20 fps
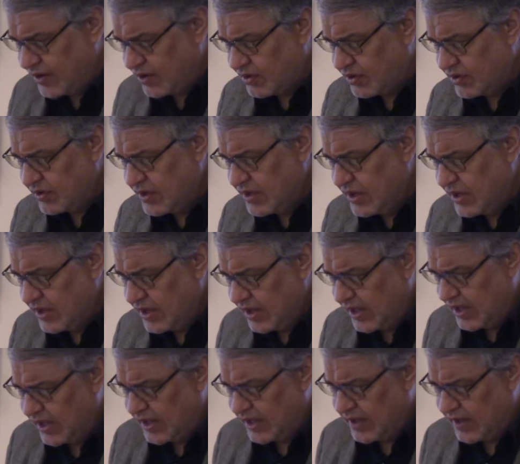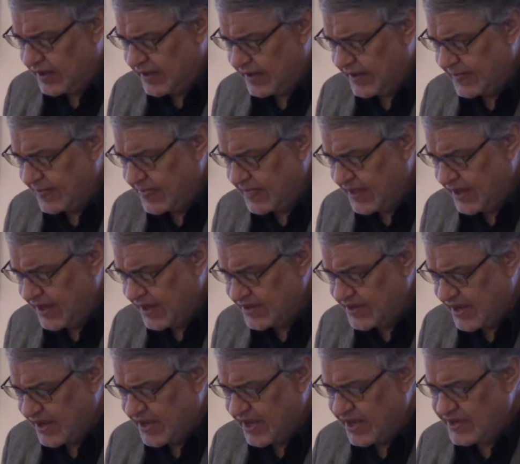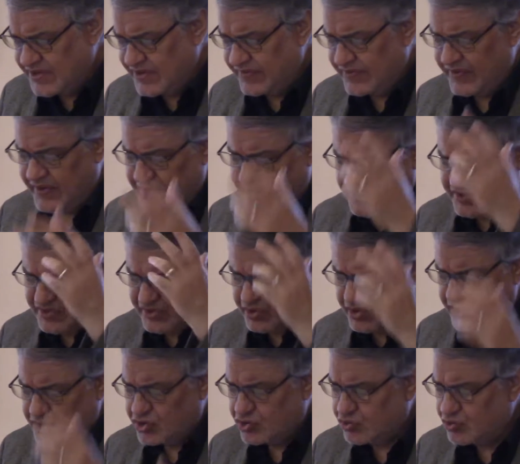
uh, as if it is three-story